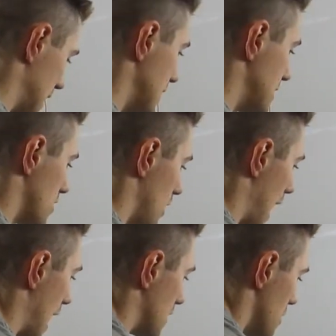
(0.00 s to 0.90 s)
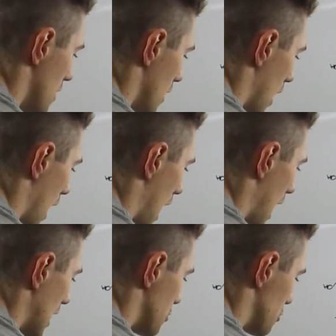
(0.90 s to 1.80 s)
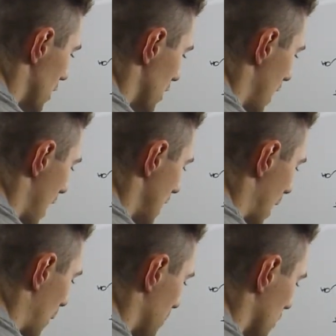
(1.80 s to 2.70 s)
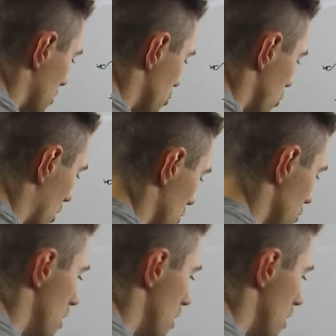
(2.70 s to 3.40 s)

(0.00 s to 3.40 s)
He still has a hydrogen and now a plus charge,